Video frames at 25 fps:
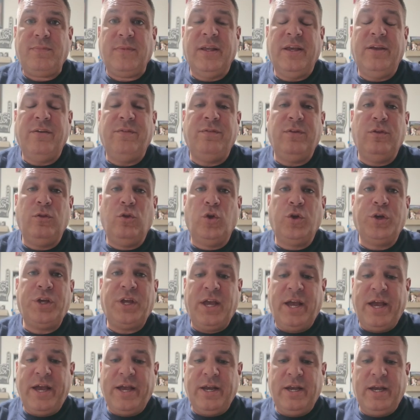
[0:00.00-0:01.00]
If you look
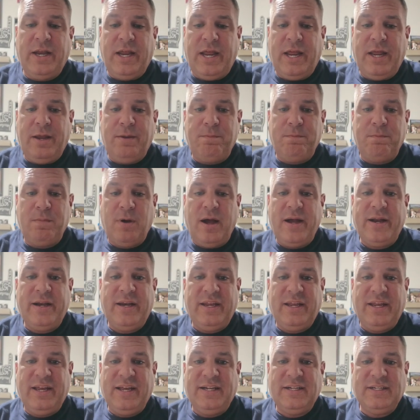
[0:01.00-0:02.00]
at a
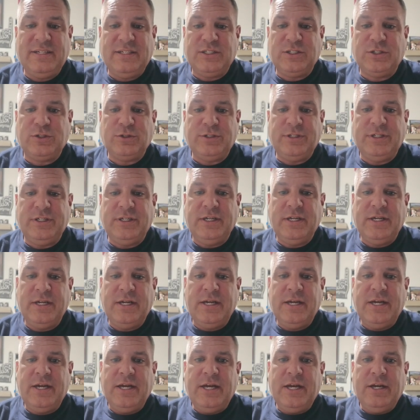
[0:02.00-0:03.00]
mining industry
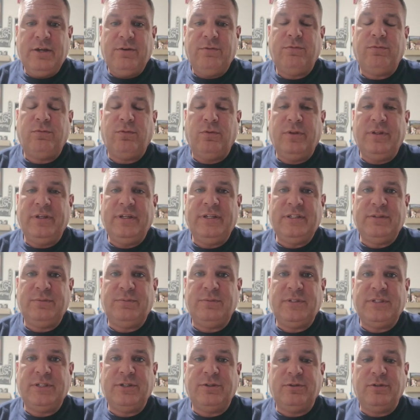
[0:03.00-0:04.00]
for these
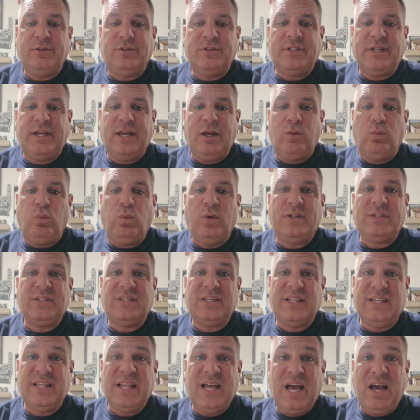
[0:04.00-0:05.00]
materials and what's
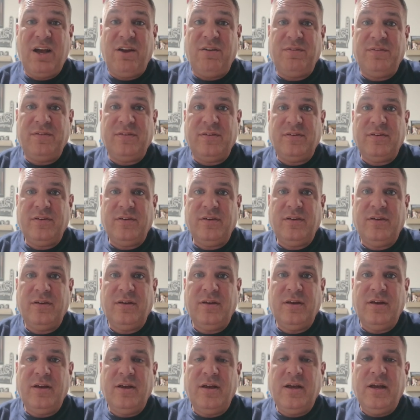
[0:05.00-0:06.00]
left,
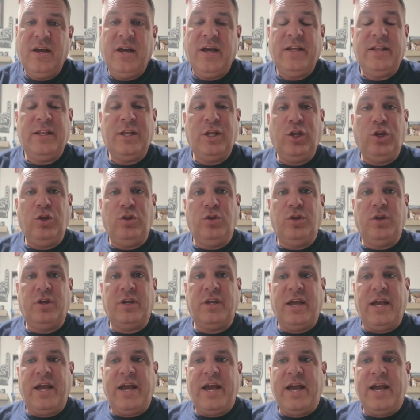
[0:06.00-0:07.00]
and then you
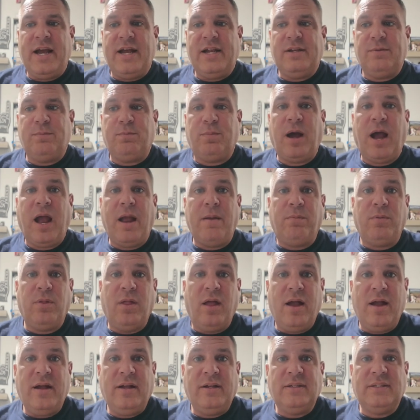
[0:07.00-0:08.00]
look at
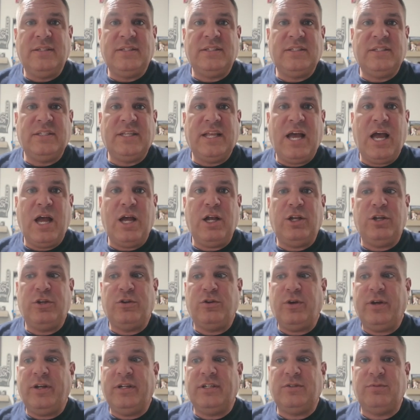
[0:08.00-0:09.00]
pipelines that
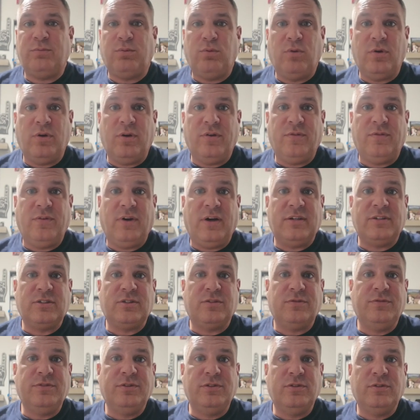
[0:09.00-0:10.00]
transport
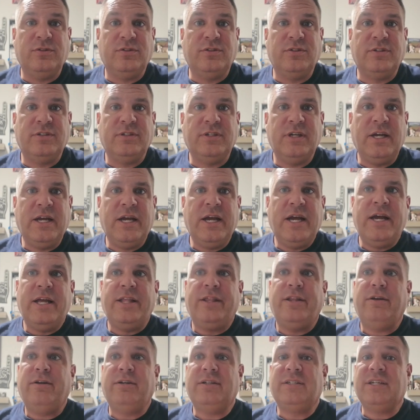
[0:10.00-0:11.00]
fossil fuels,
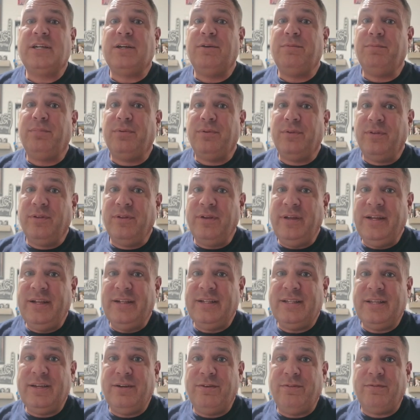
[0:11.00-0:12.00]
there's a
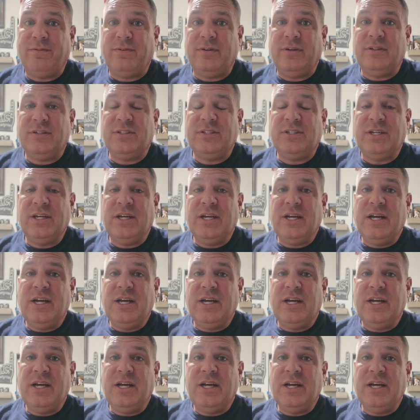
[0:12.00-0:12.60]
complete difference.